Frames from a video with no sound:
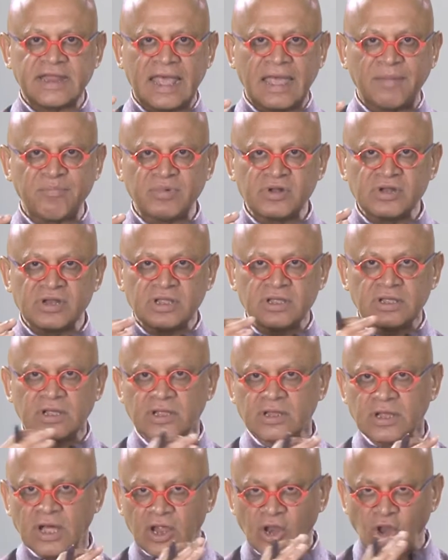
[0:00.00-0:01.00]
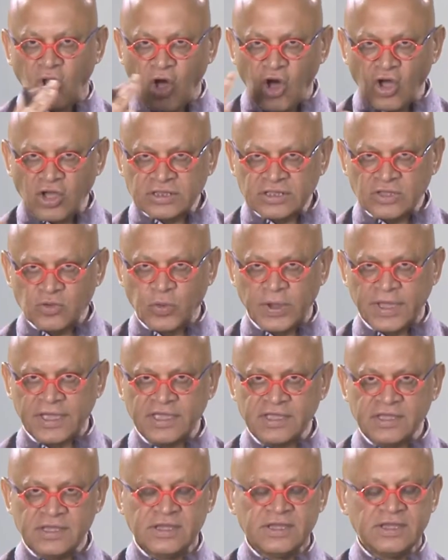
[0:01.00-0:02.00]
happened along the
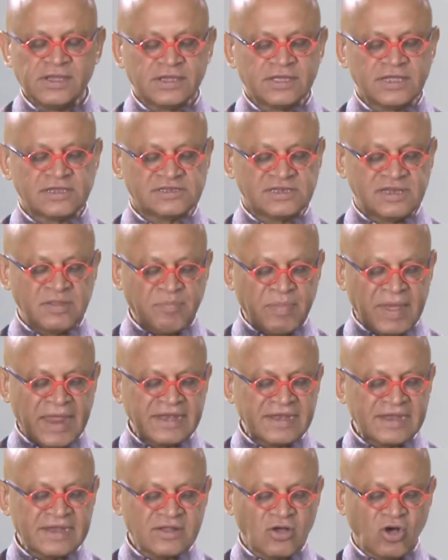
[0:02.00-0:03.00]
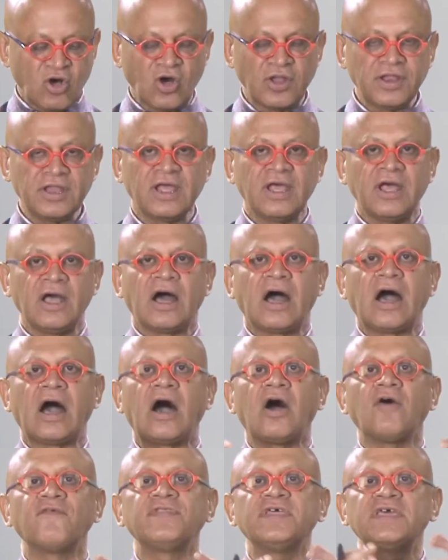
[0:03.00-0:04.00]
way is depended on
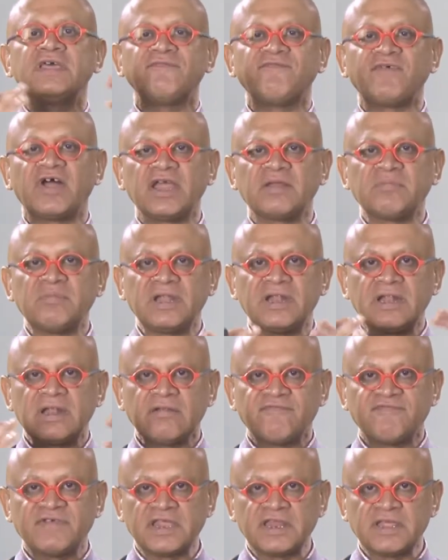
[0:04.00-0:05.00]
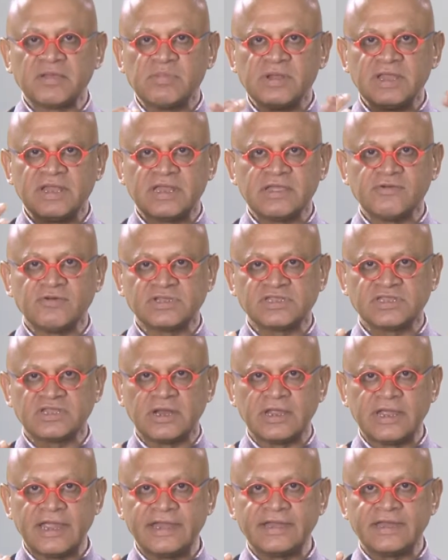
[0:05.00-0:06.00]
how the environmental variability was
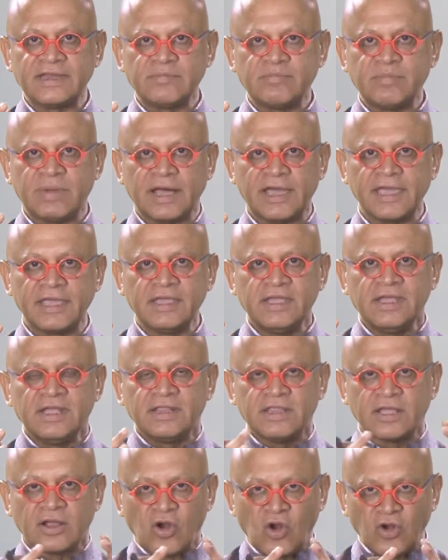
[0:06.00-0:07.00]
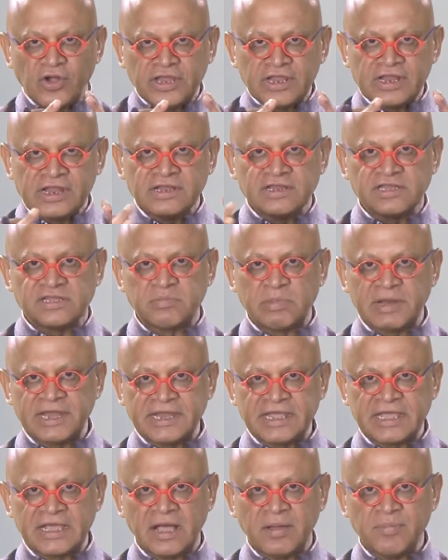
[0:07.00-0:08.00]
created by the continents
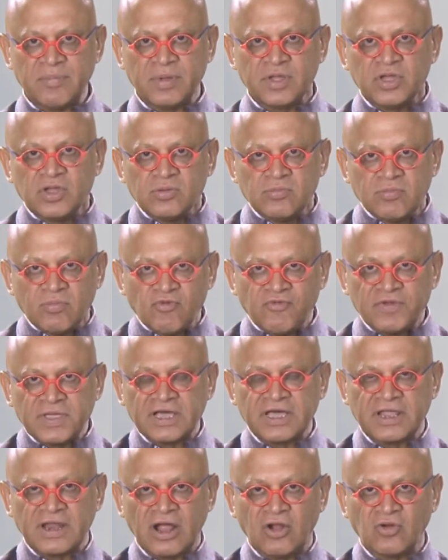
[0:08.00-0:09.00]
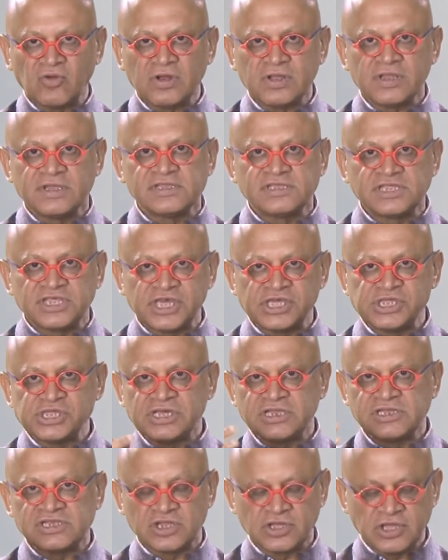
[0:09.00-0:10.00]
splitting up, moving around,
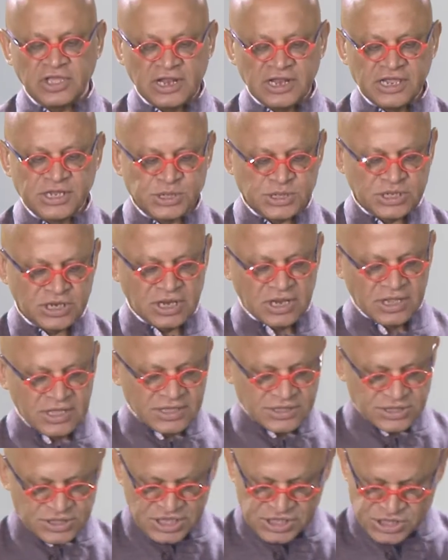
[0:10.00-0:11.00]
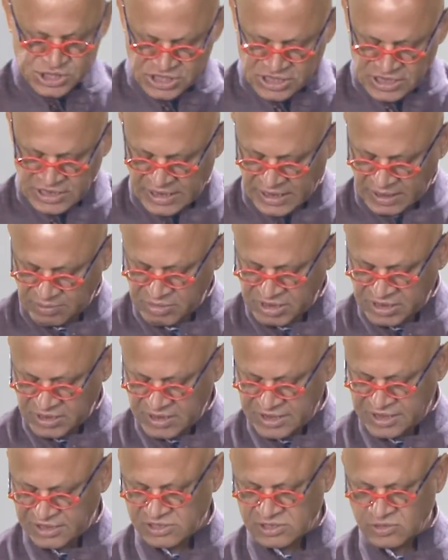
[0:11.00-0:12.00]
changing circulation, changing climate
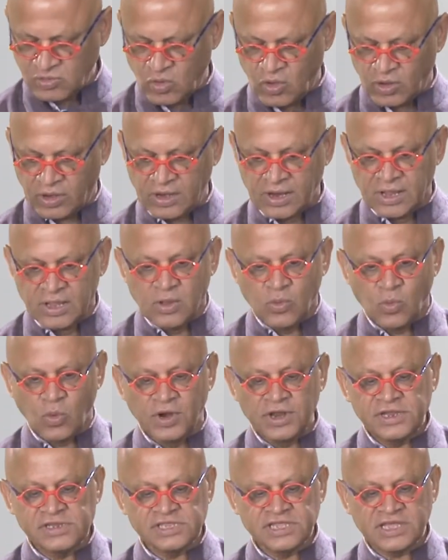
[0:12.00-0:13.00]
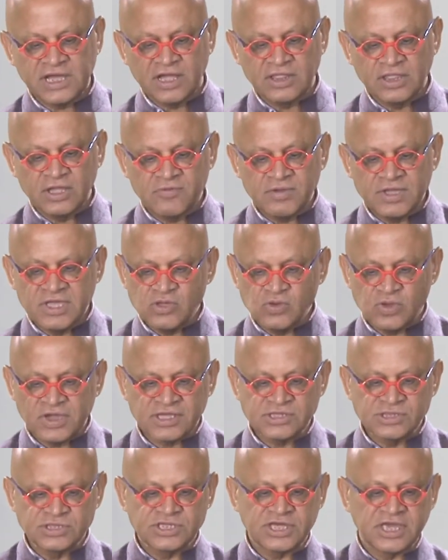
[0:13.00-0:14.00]
and so on. What is the other way you
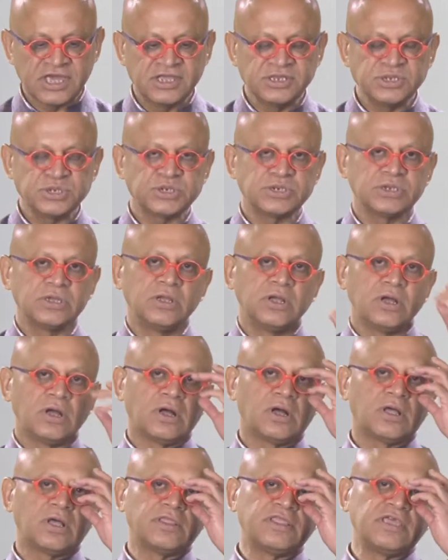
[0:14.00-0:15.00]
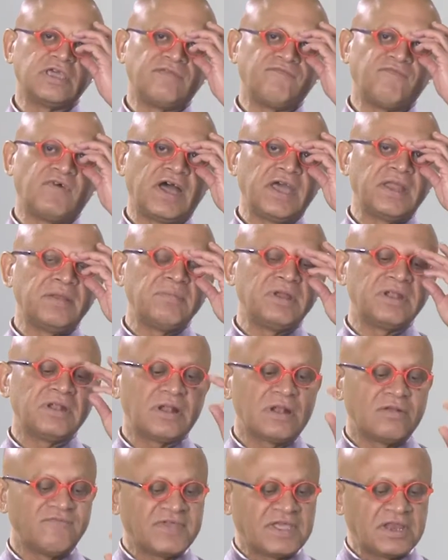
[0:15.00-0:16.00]
can change the
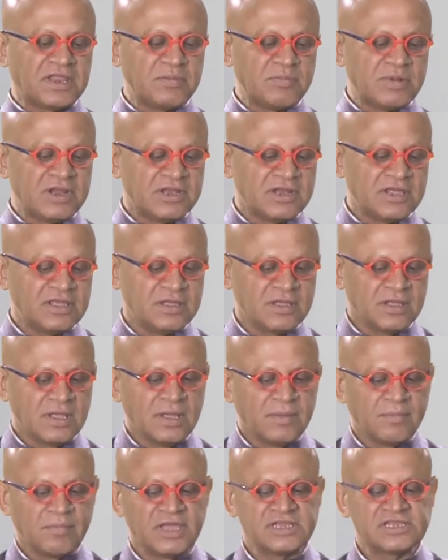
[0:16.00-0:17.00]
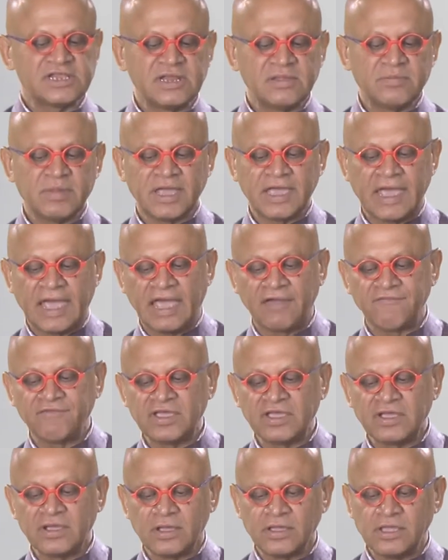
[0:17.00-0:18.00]
environmental variability? Basically by
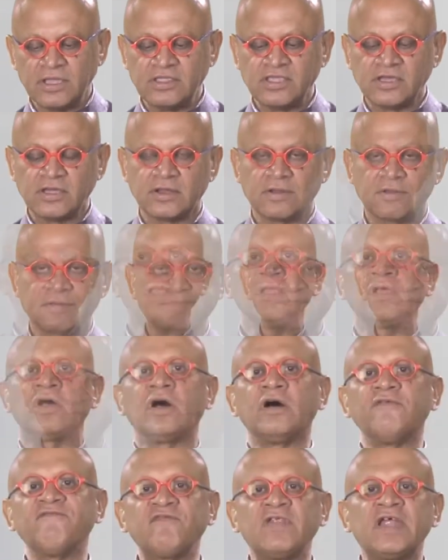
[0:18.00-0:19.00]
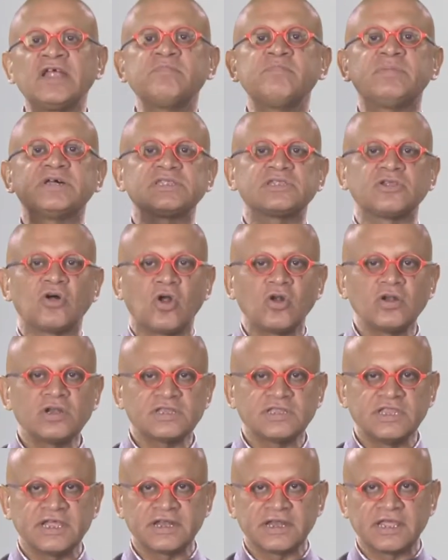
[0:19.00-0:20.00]
having either flood
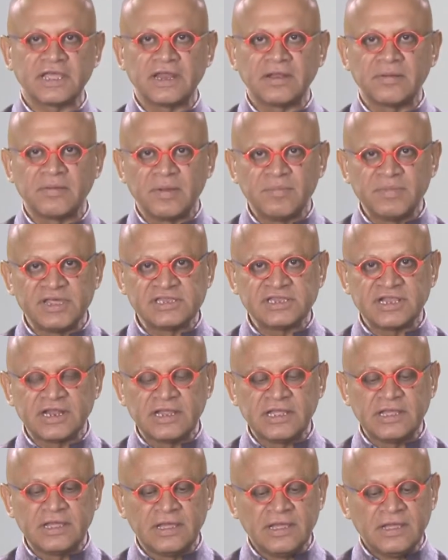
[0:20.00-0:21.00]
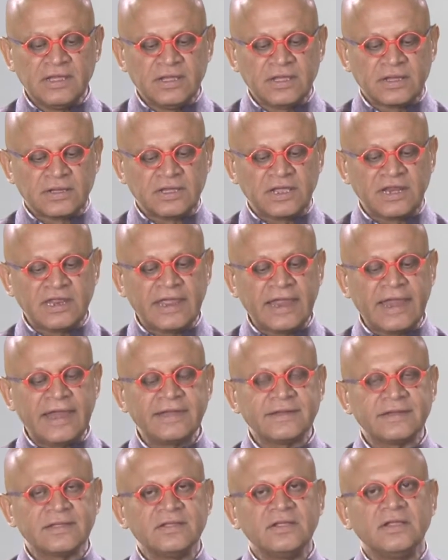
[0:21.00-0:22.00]
basalts that can basically create